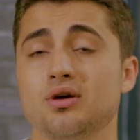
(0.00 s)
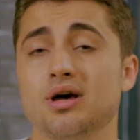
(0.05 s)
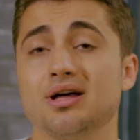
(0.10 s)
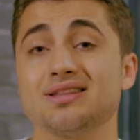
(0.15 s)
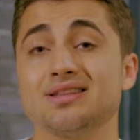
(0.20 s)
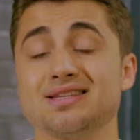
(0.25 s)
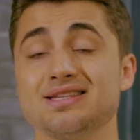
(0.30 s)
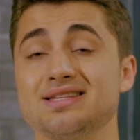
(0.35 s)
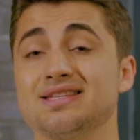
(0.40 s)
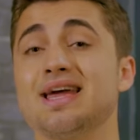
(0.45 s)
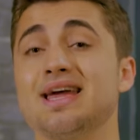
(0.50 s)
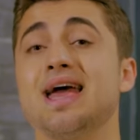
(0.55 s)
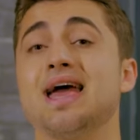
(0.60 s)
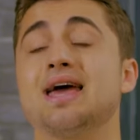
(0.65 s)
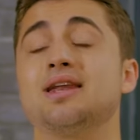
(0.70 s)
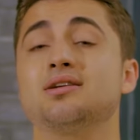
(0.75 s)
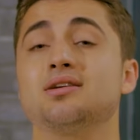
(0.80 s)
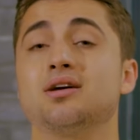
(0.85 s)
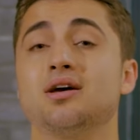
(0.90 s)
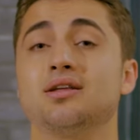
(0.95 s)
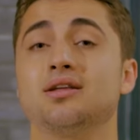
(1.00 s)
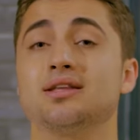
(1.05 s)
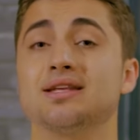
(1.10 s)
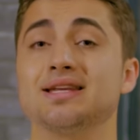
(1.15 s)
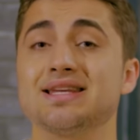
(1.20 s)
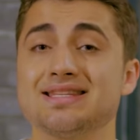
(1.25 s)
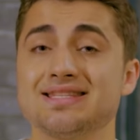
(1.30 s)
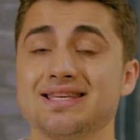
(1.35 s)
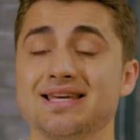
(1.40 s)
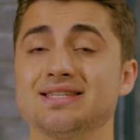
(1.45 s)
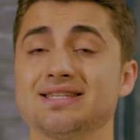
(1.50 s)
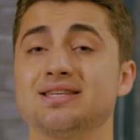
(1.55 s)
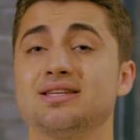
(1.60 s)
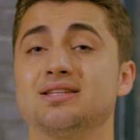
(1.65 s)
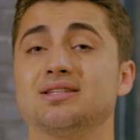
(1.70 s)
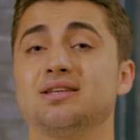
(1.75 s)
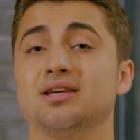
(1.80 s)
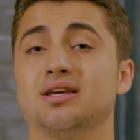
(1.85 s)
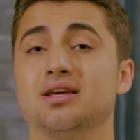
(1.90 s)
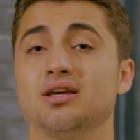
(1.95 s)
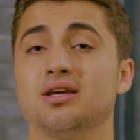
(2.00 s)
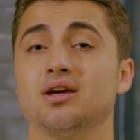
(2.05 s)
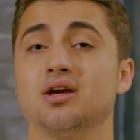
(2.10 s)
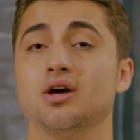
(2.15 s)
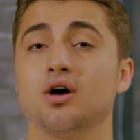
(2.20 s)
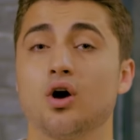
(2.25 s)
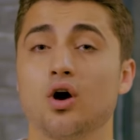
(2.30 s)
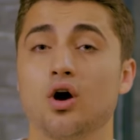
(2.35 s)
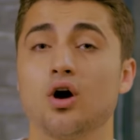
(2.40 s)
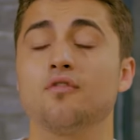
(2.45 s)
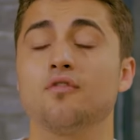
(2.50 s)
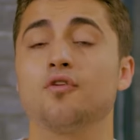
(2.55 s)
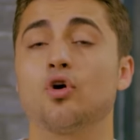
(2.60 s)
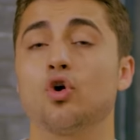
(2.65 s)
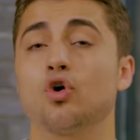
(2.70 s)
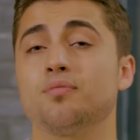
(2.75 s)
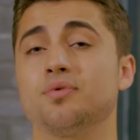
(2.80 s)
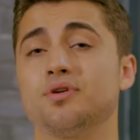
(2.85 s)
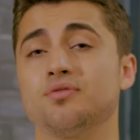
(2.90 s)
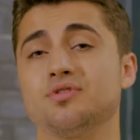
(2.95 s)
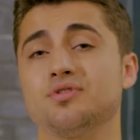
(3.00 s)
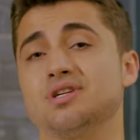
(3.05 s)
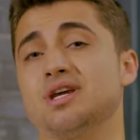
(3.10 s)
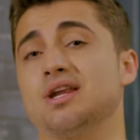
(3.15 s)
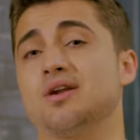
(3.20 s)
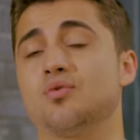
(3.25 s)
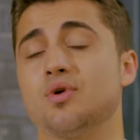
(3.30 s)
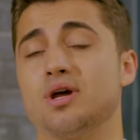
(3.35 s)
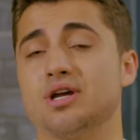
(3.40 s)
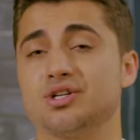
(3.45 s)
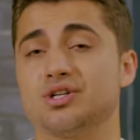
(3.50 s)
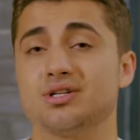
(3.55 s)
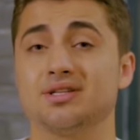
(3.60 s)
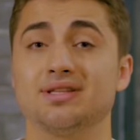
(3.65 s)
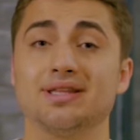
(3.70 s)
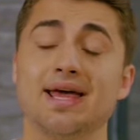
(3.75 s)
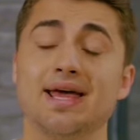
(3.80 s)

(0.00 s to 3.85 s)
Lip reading: you understand the necessity of urban regeneration